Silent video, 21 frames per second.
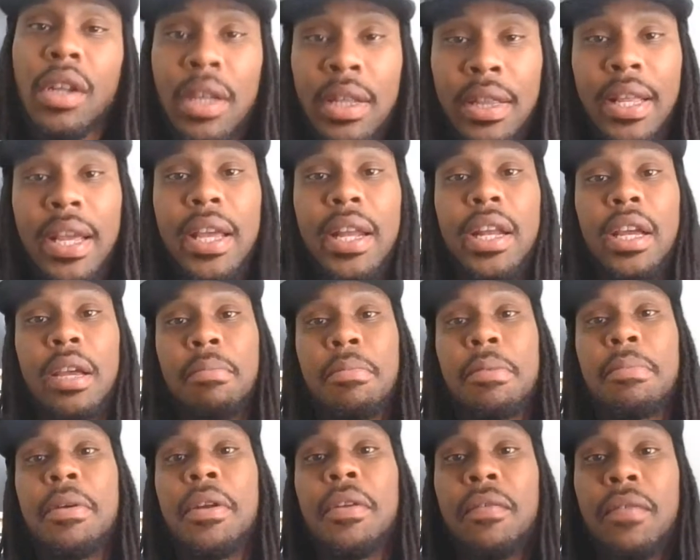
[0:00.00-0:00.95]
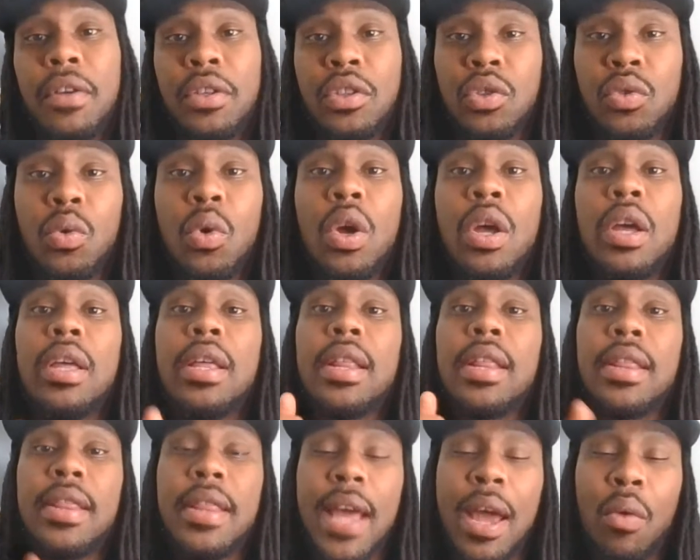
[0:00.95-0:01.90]
then it can be beneficial
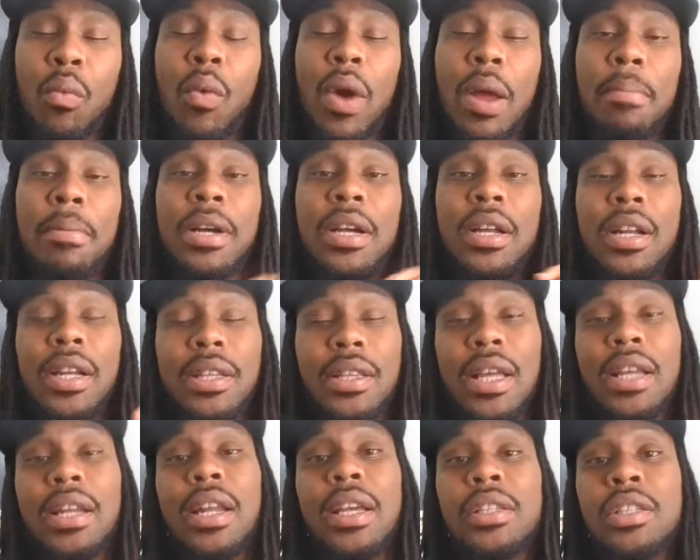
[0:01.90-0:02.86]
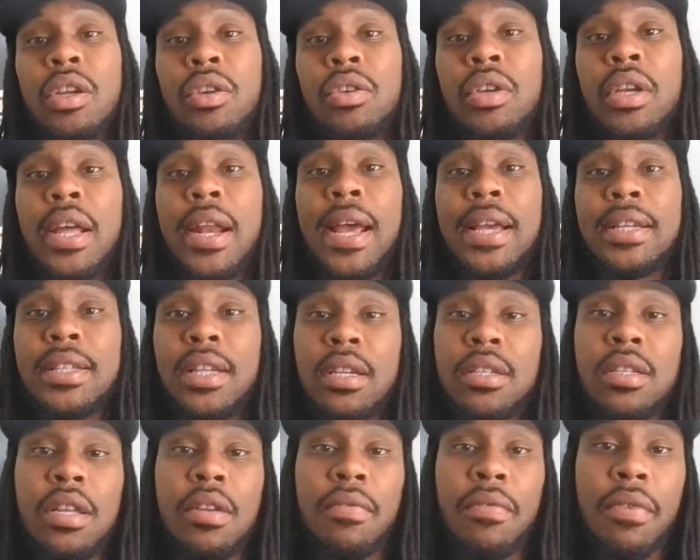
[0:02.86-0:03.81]
that way. But click that link so you can get
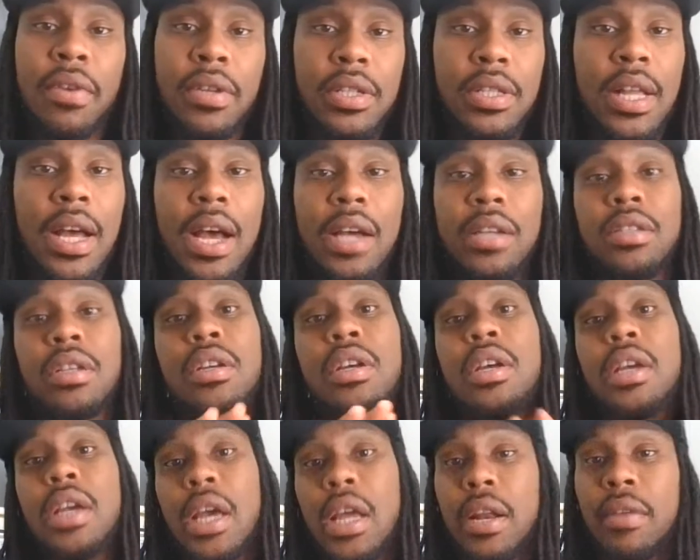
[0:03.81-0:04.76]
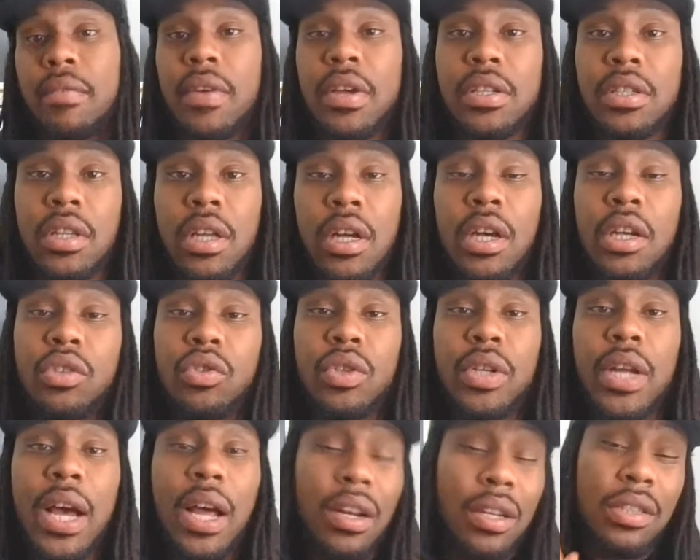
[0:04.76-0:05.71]
access to the free stocks and invest the
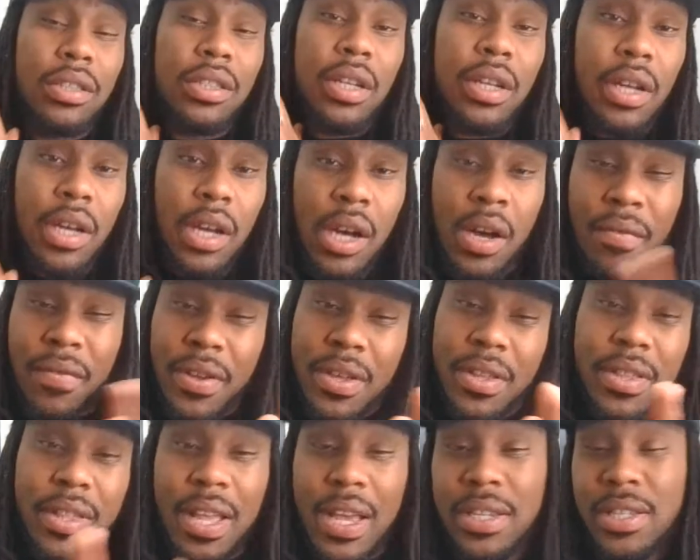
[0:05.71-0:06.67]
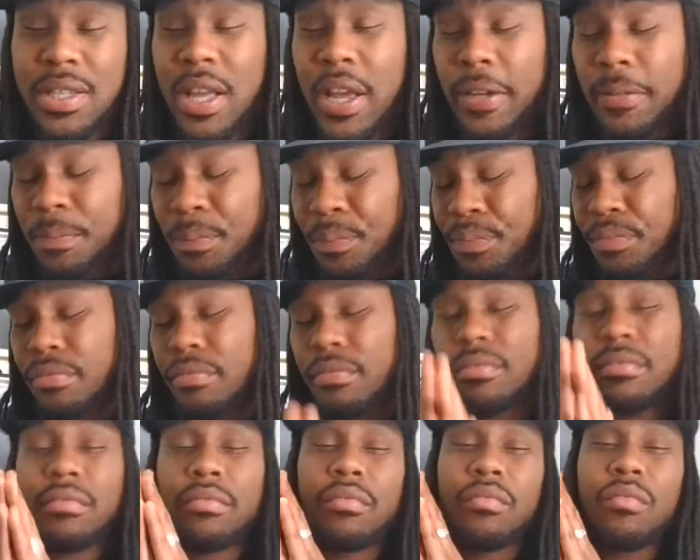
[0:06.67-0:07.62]
hundred dollars of it. That's there.
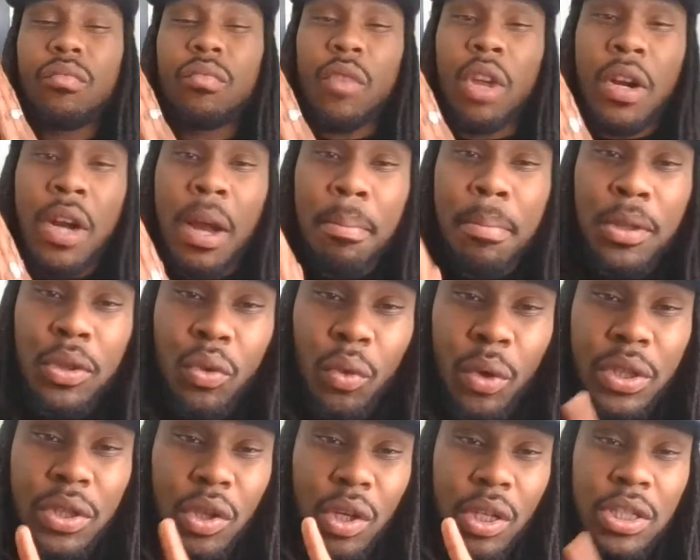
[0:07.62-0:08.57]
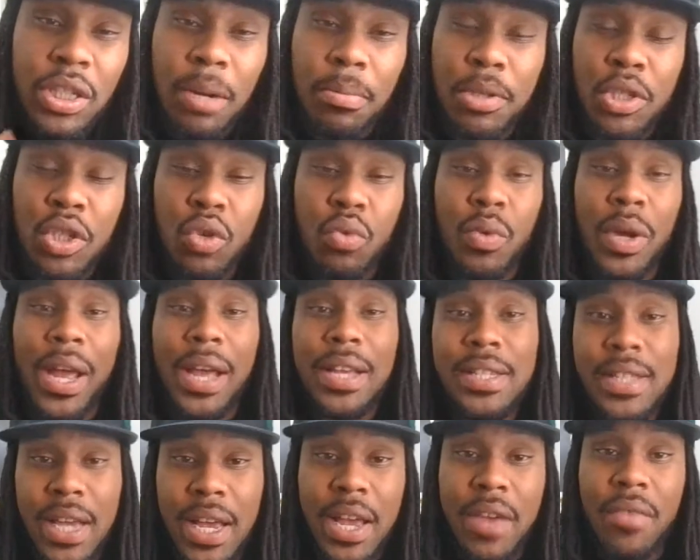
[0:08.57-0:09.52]
Number three. So that's number two. We
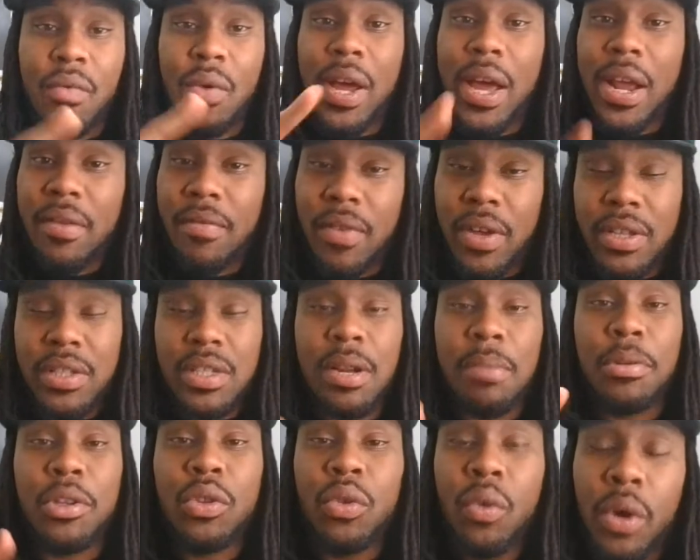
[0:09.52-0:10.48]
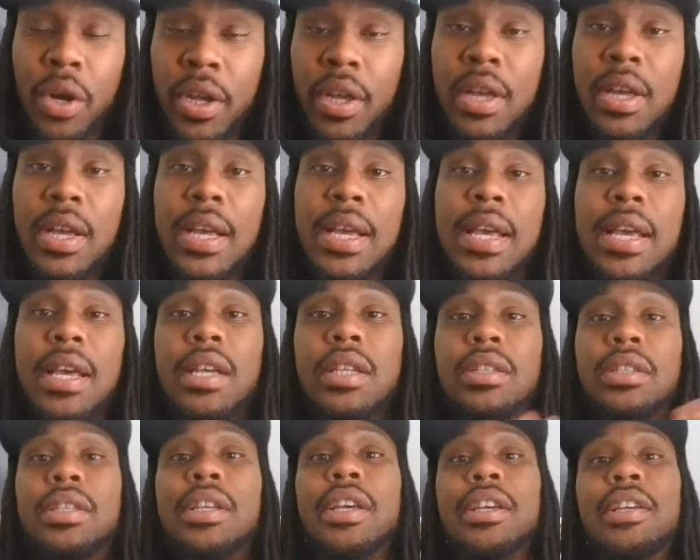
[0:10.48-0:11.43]
got save, we got invest. Number three
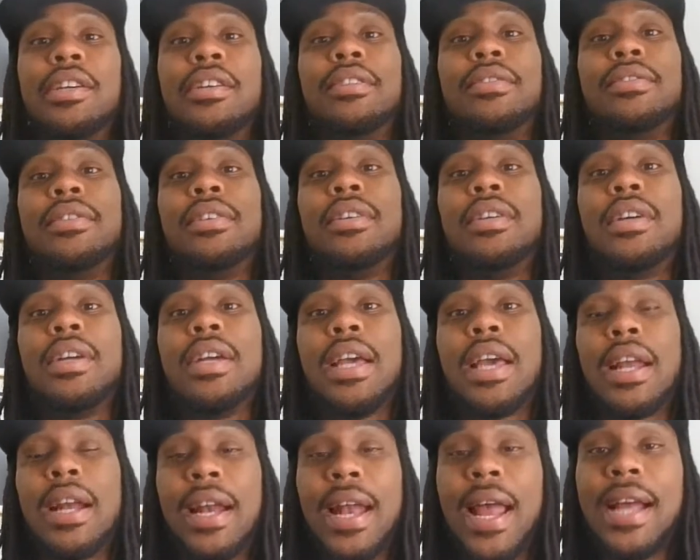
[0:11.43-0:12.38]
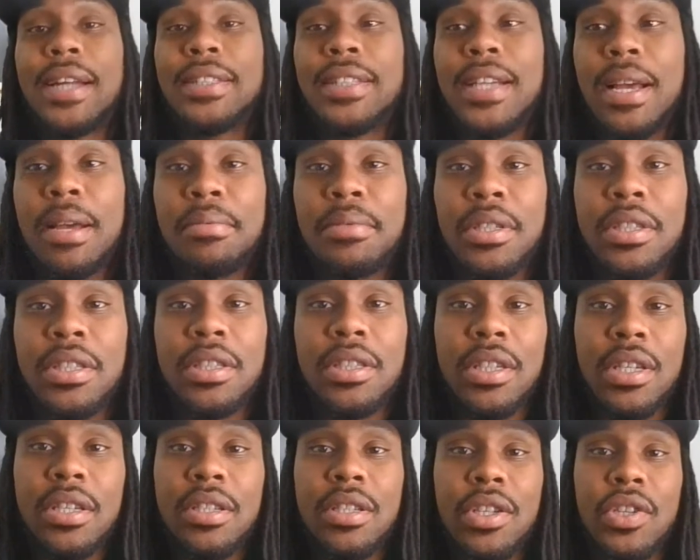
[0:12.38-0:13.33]
is give. And a lot of times this
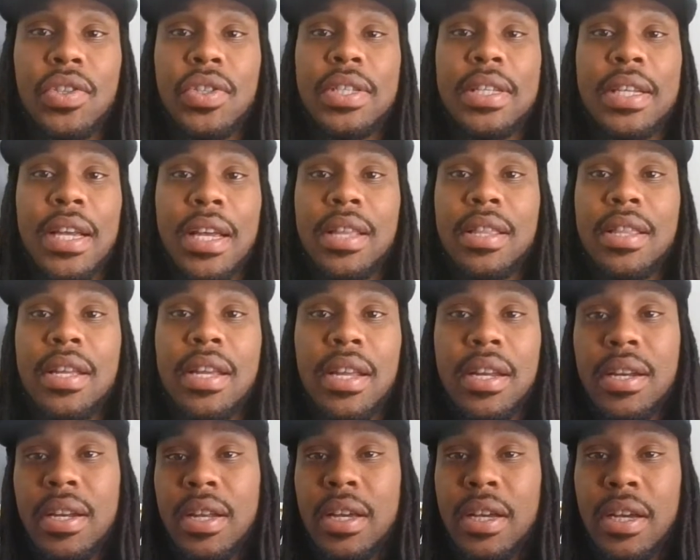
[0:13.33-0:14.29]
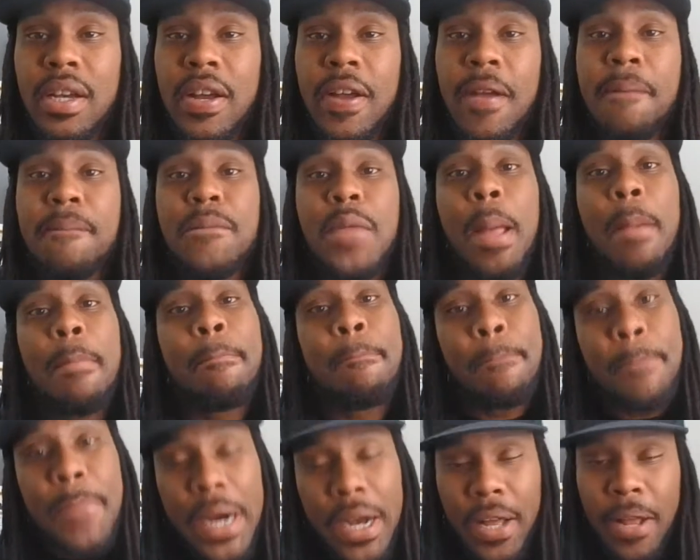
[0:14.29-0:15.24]
is easier said than done,
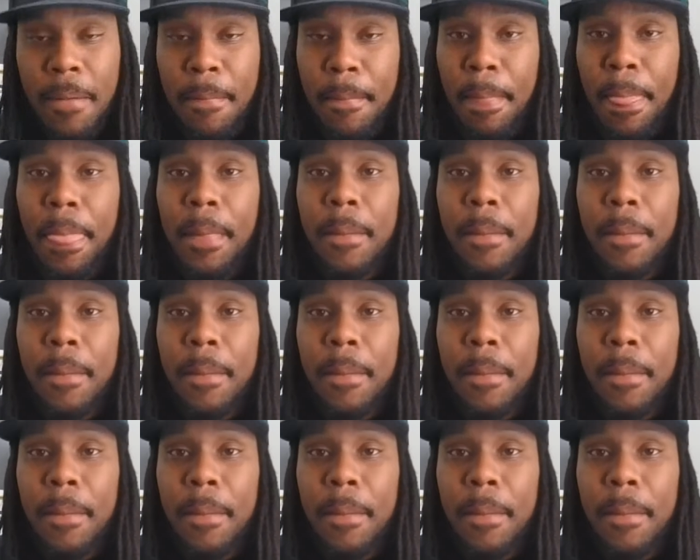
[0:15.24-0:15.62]
but